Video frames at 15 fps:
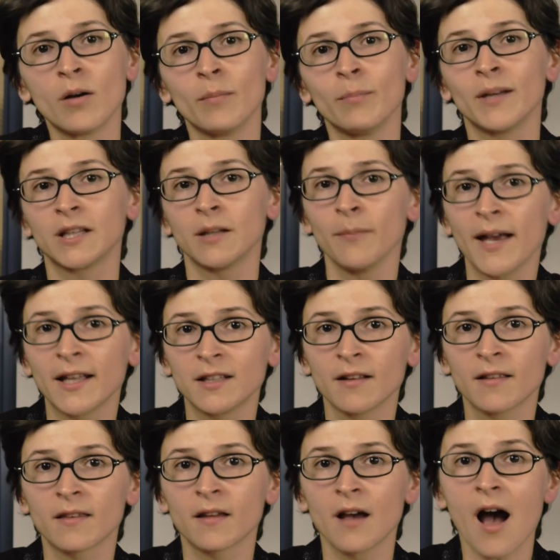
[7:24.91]

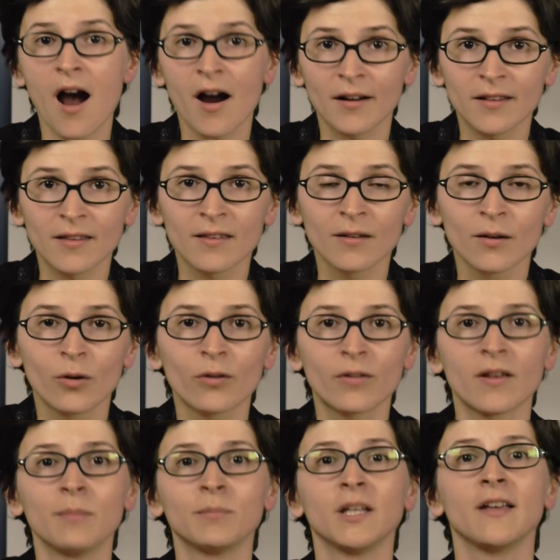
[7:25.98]
mathematics, arts, or
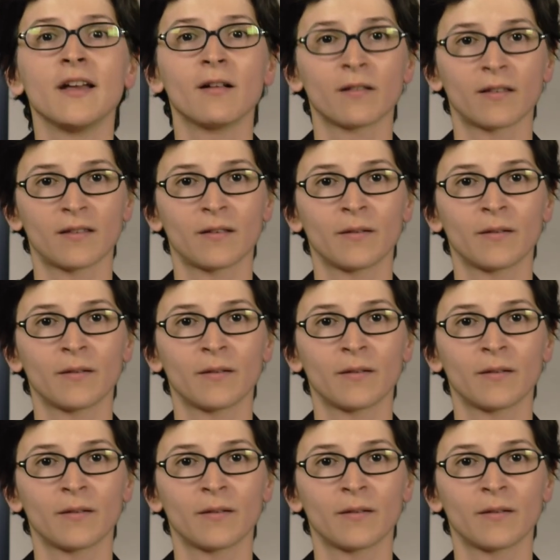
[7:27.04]
something else.